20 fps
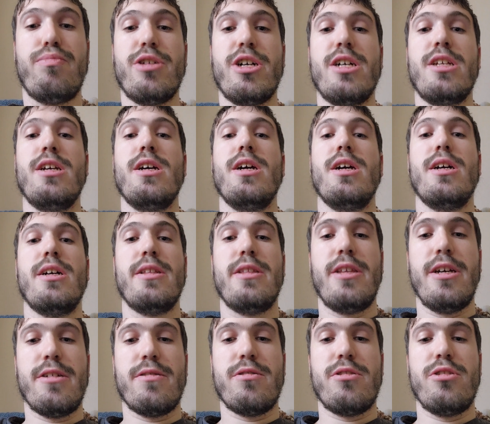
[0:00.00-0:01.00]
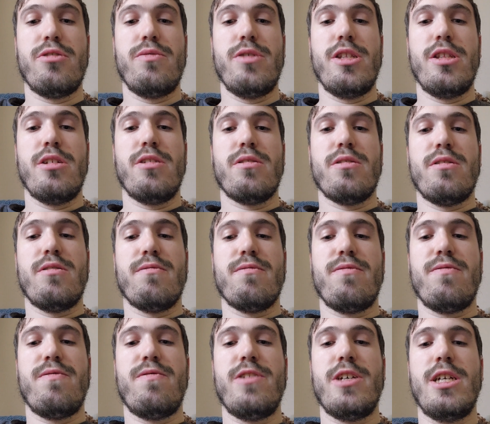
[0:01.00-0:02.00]
but they're doing their own
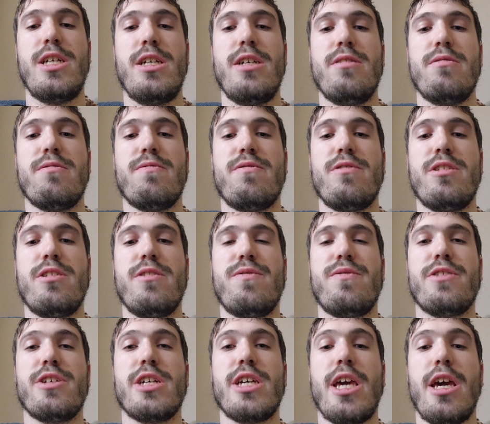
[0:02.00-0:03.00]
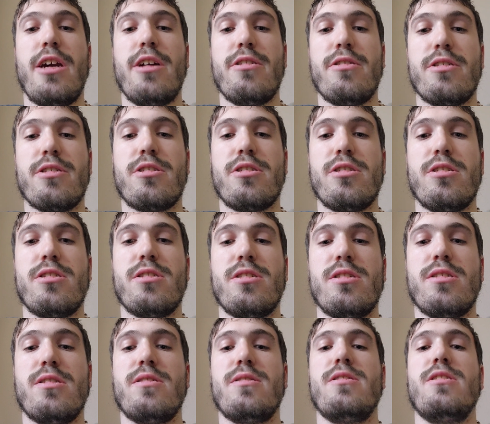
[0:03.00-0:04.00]
thing with a different
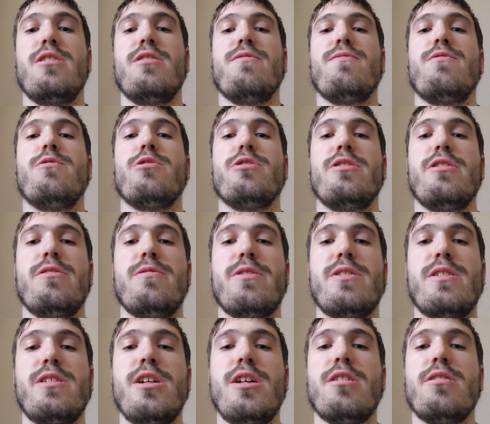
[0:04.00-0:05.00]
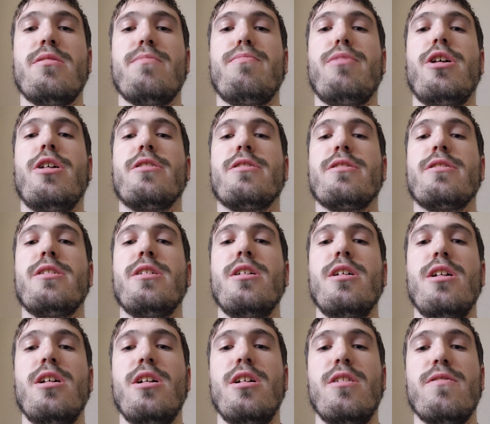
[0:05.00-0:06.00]
character, and therefore they stand apart
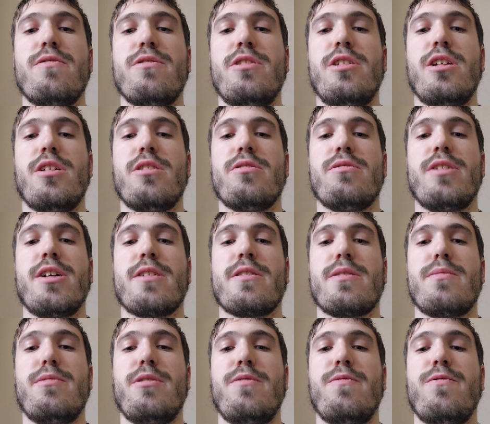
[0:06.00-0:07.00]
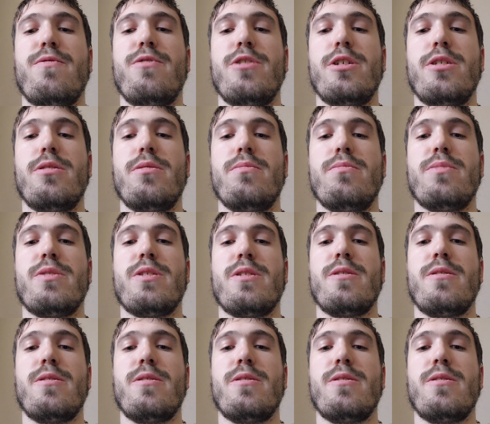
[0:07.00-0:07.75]
from the other X-Men films.